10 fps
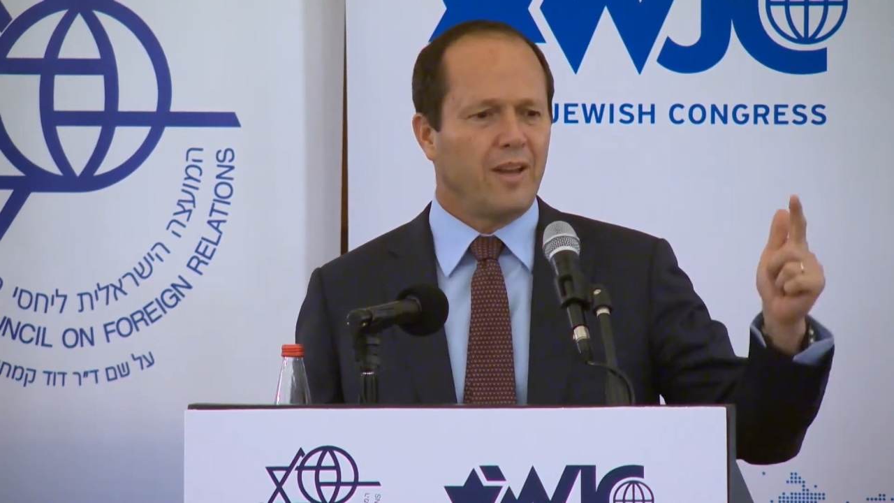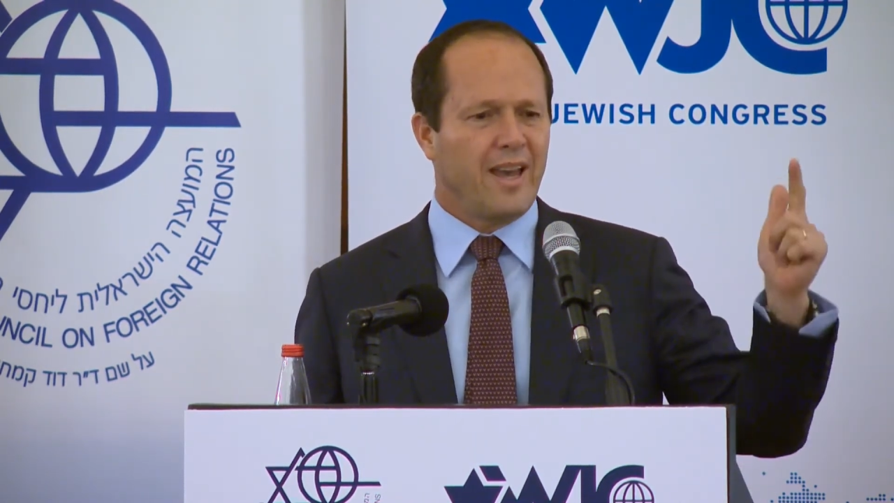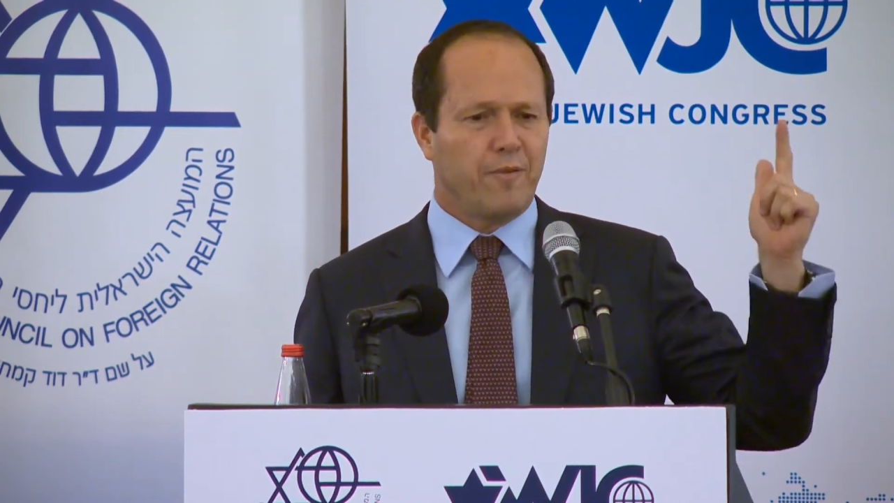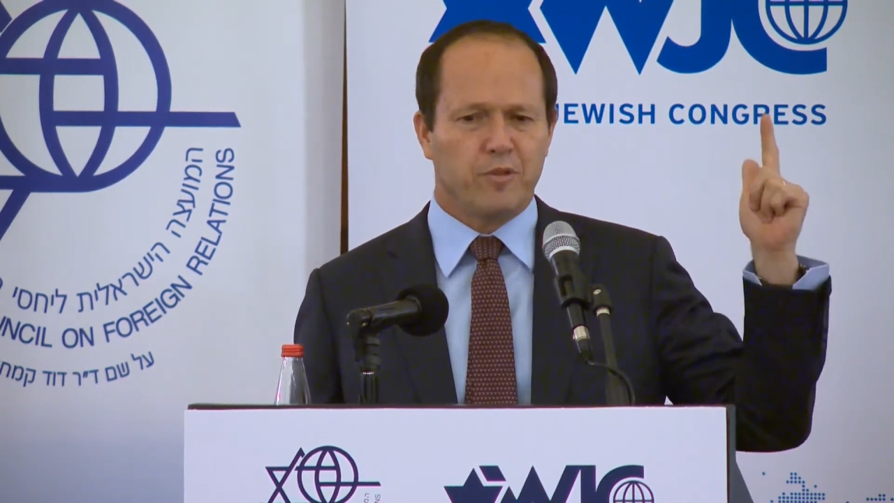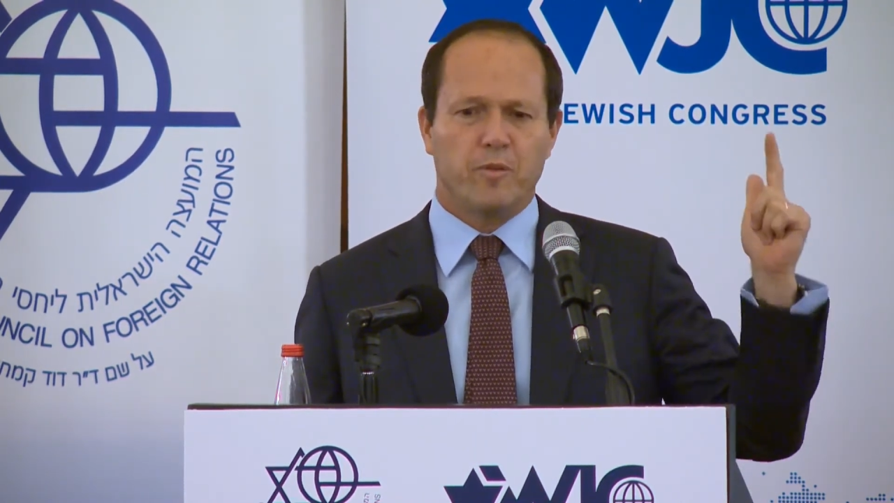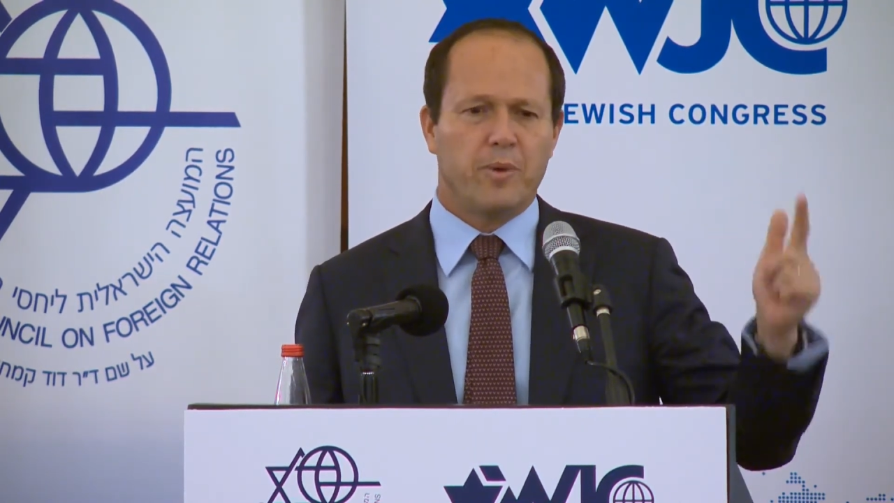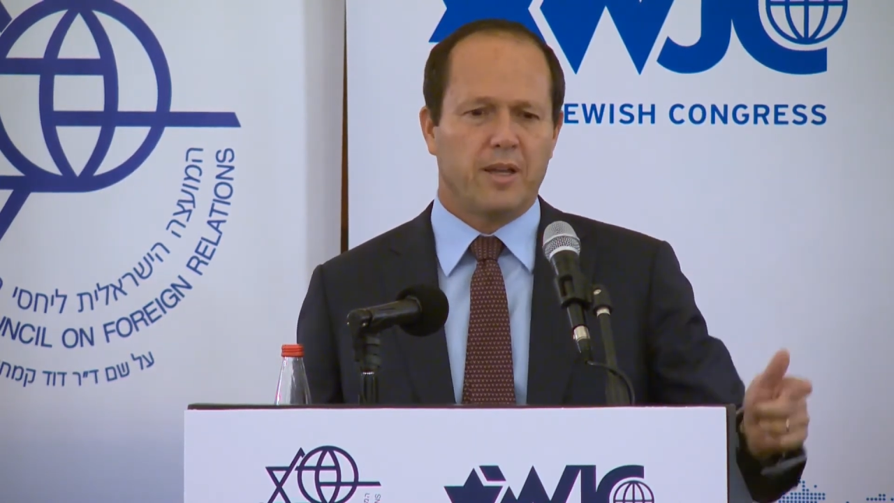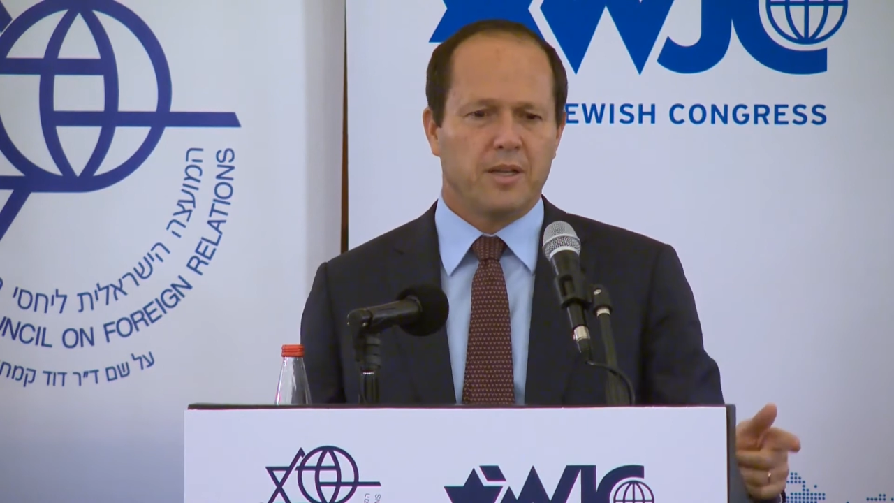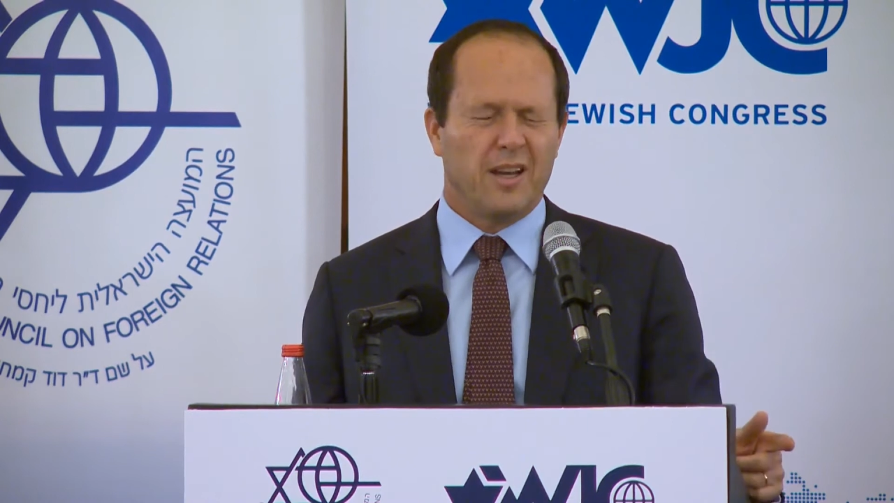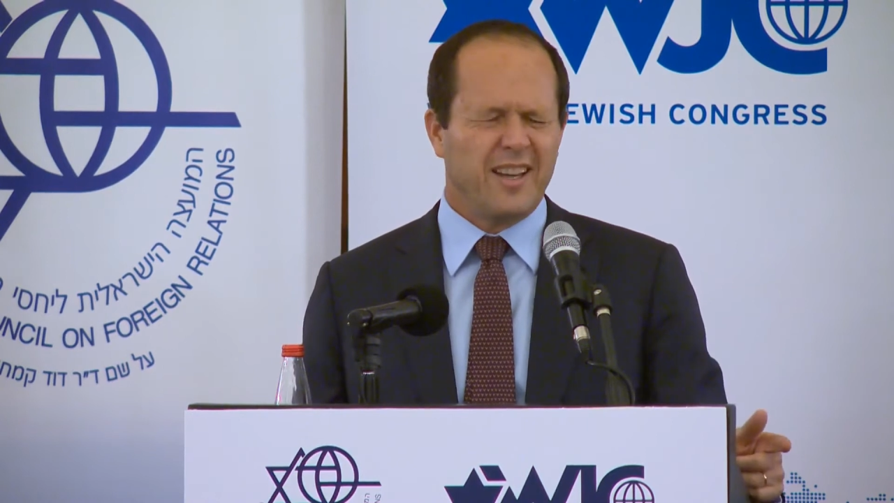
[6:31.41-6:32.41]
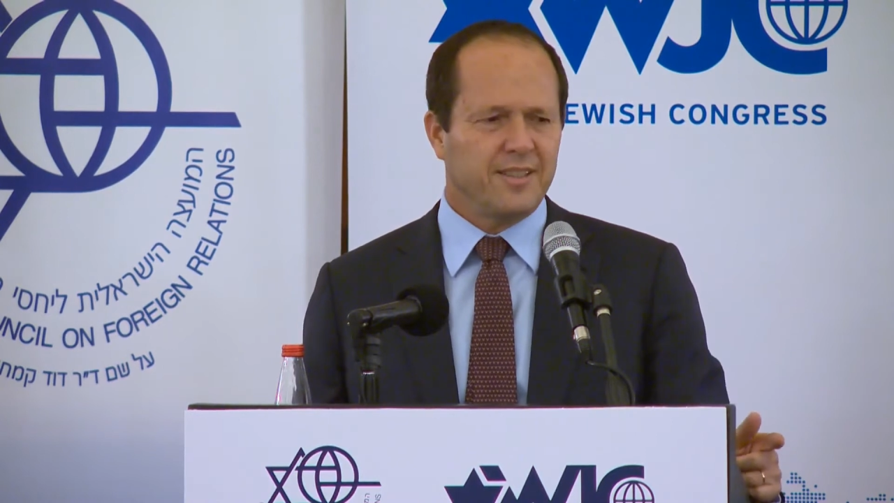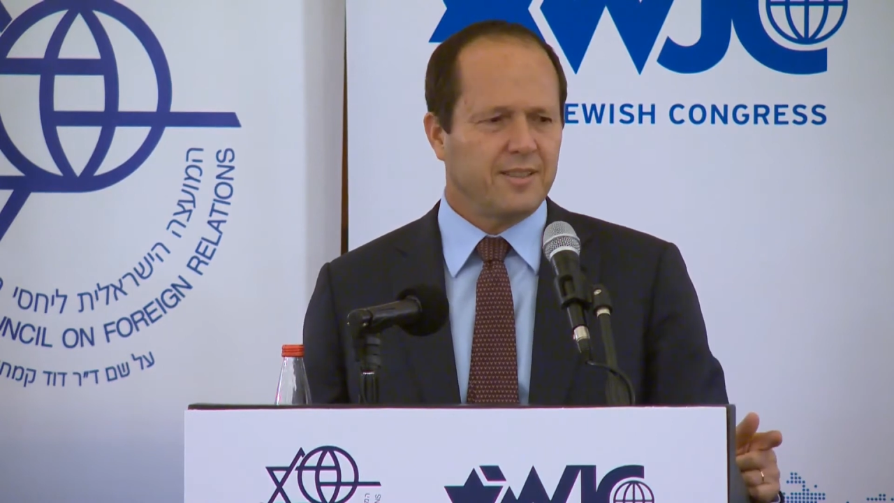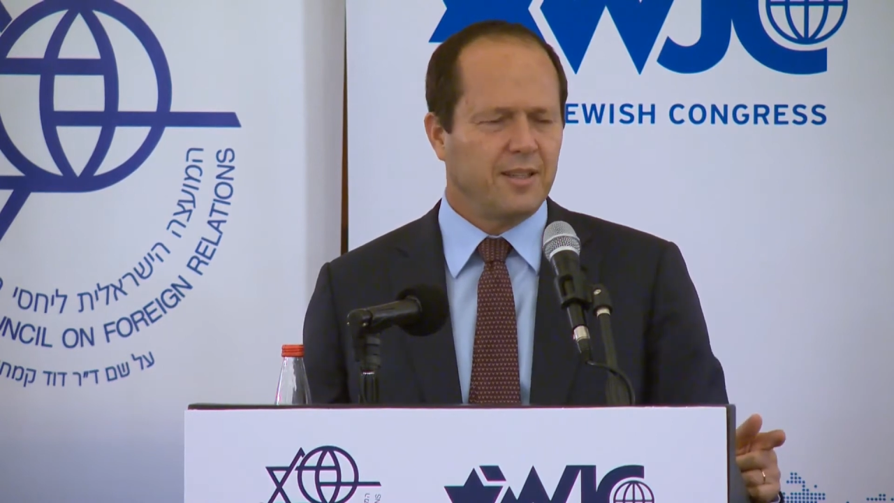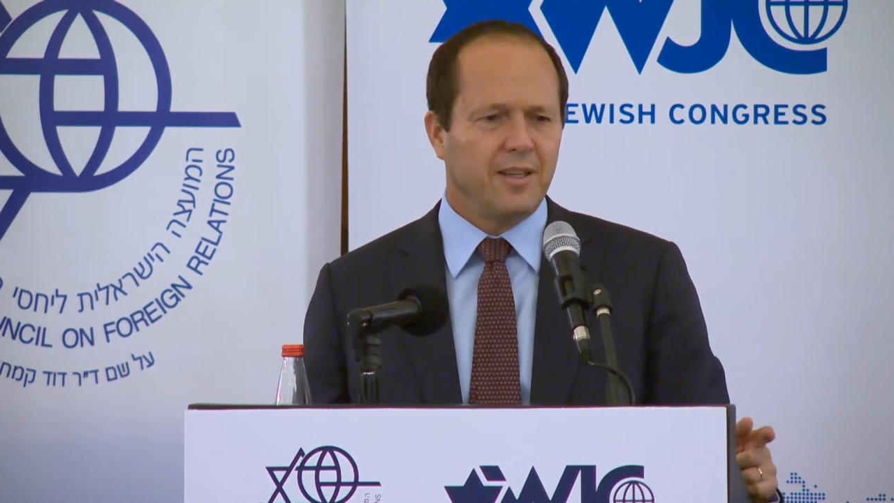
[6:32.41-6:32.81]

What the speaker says: after the bad guys